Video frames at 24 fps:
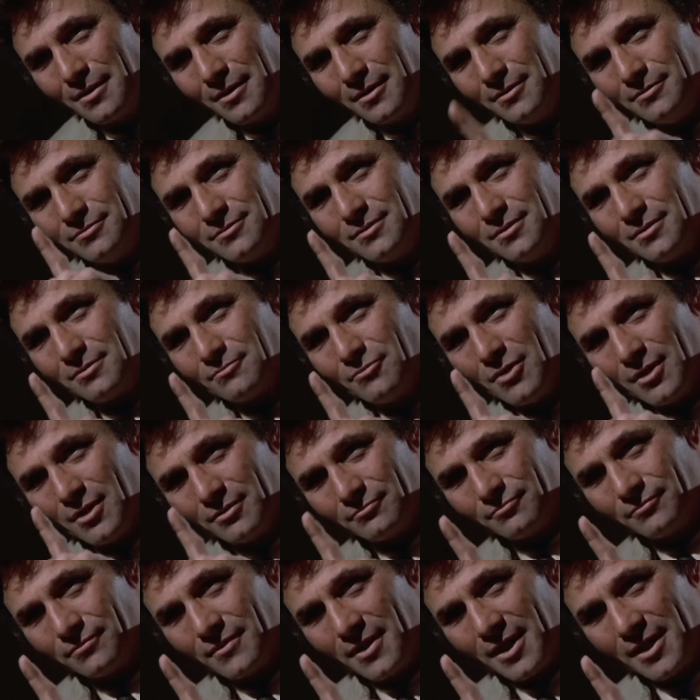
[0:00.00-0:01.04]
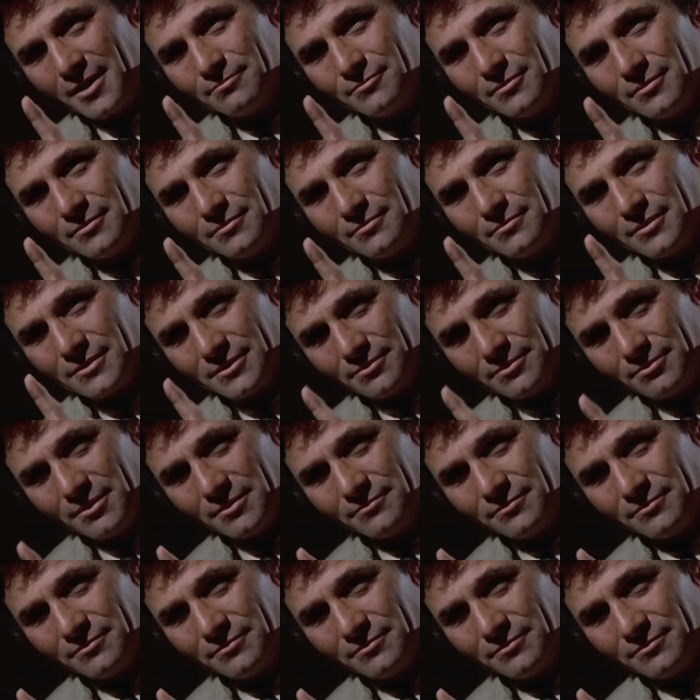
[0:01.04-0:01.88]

You took one frame, was it one